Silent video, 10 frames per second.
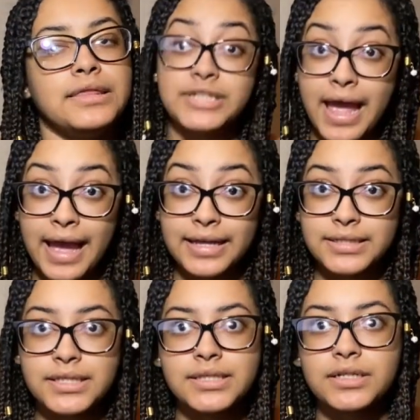Tags.
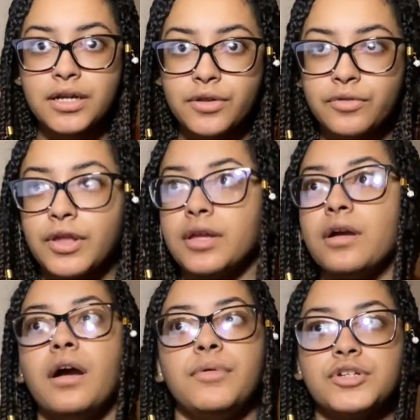This is another thing
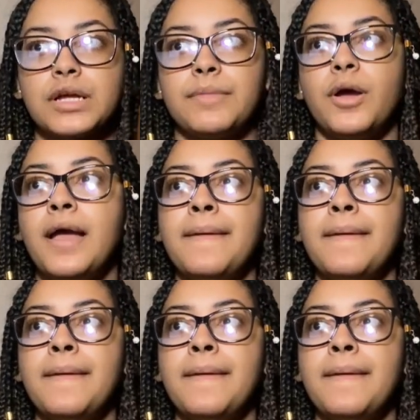I want to talk about.